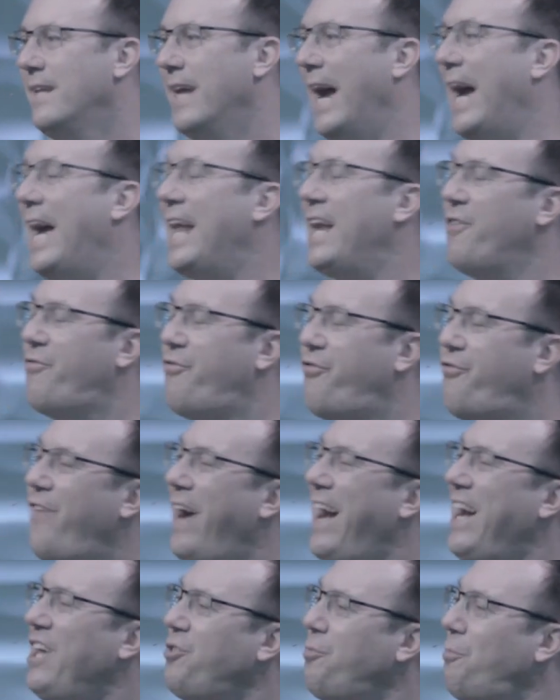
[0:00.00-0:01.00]
And if
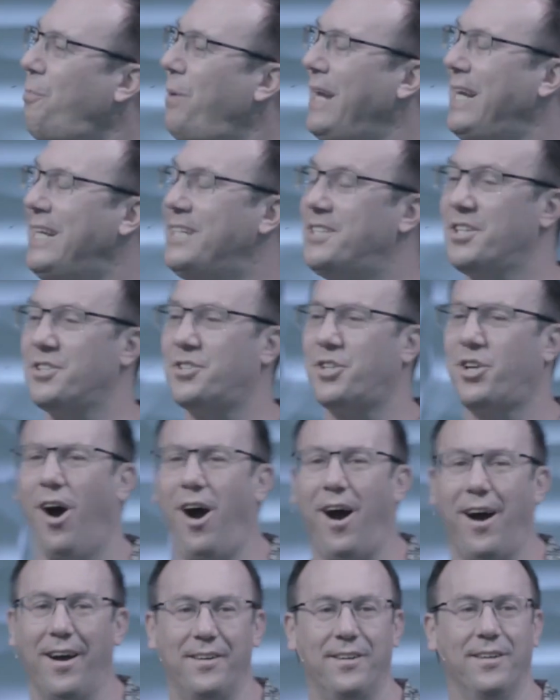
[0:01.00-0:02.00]
faith pleases
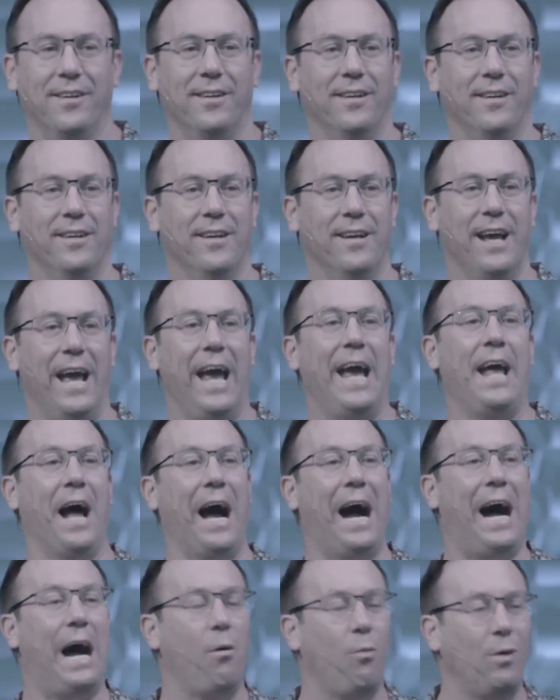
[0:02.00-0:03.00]
God, and
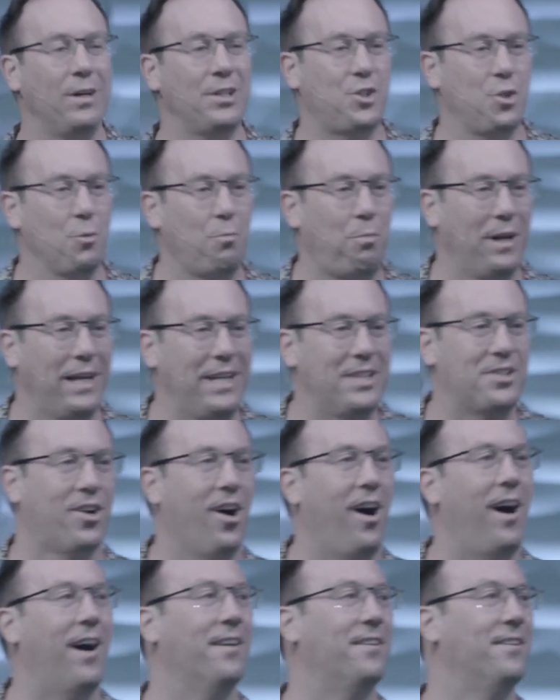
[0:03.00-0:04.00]
I want to please
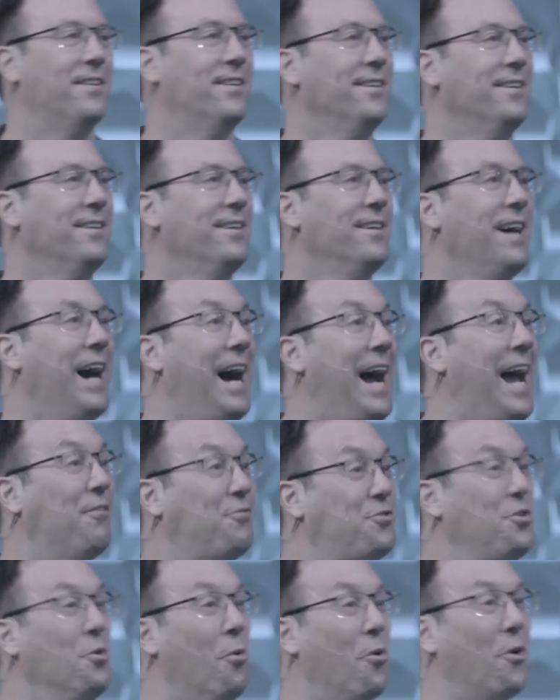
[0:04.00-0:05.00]
God, I have
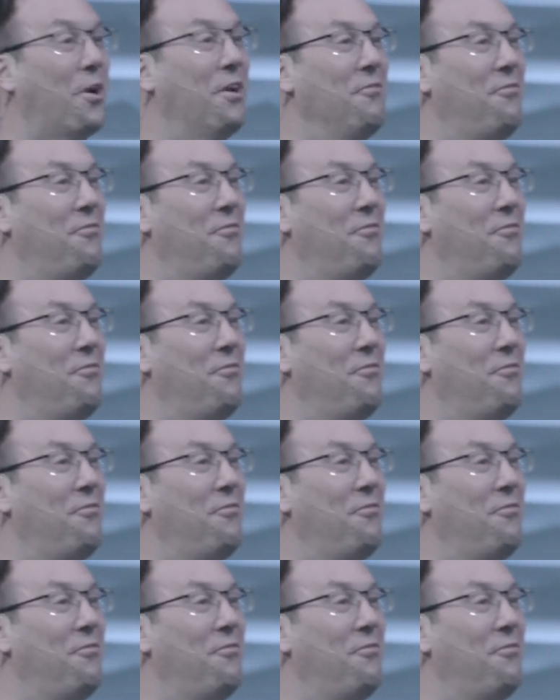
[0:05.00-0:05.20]
to walk in